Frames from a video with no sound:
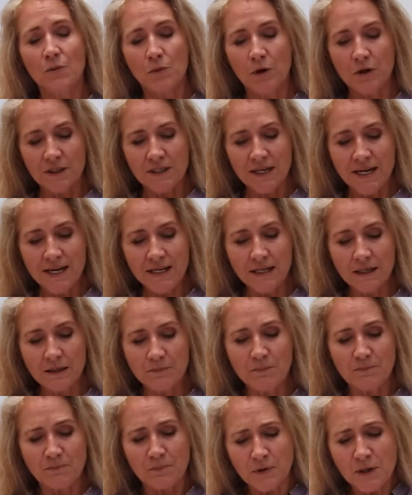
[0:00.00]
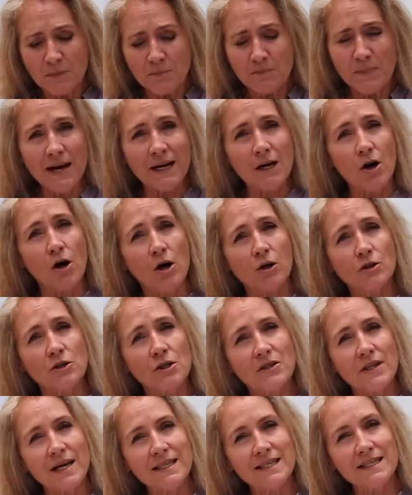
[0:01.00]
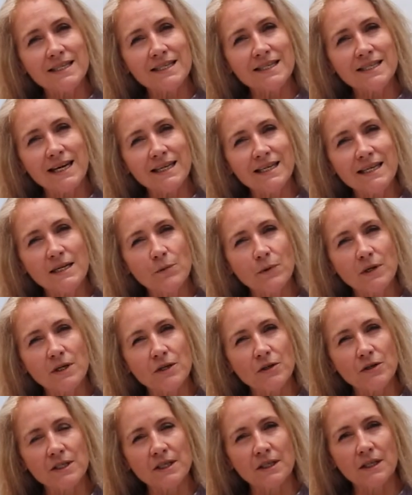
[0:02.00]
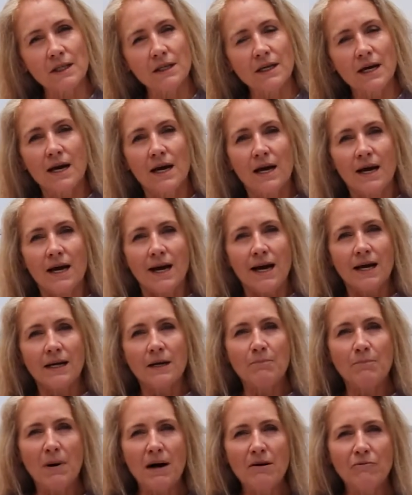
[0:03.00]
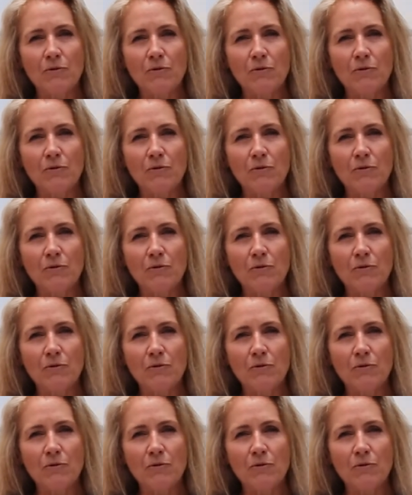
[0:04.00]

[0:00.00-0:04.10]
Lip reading: well, take it, put it back onto that sunny windowsill, and above